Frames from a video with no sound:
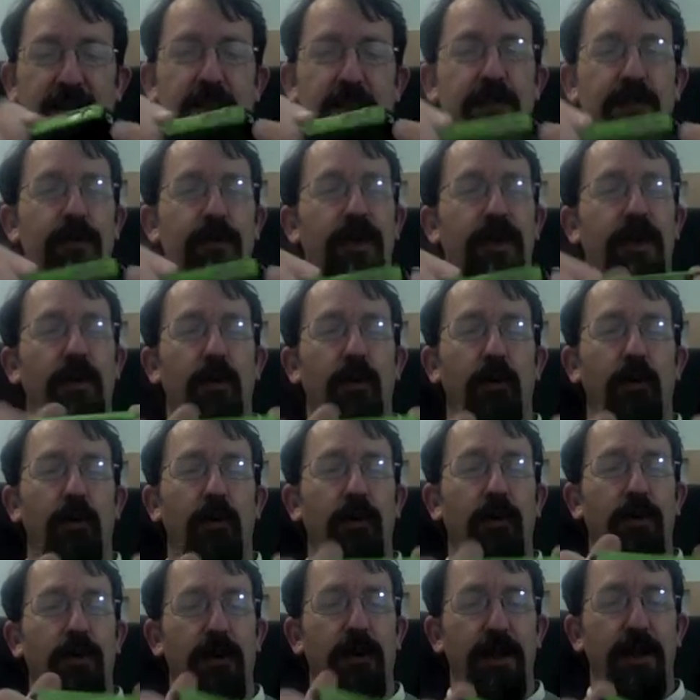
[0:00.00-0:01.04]
It's really
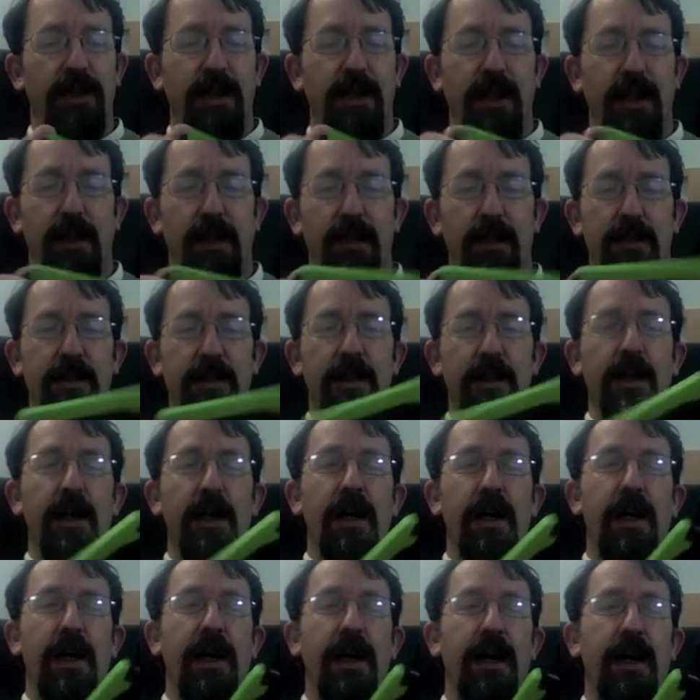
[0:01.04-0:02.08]
cool, nice colours.
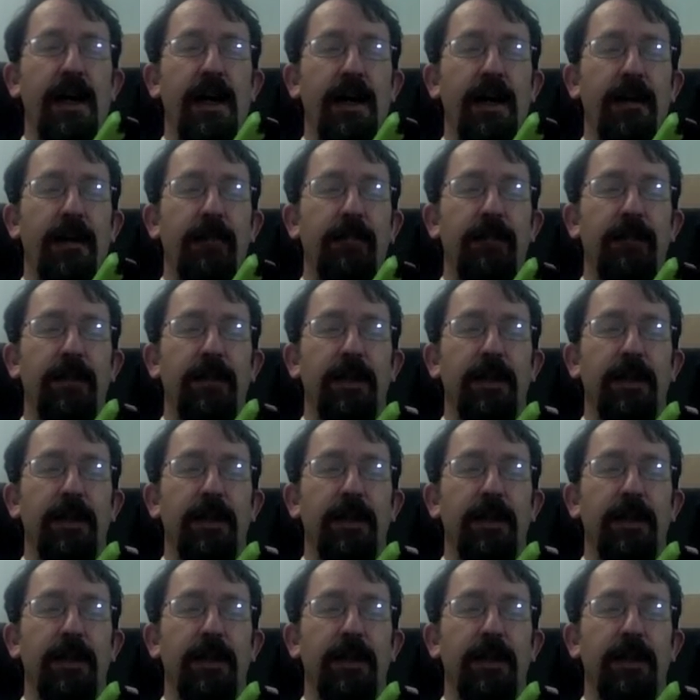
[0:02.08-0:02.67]
Because um,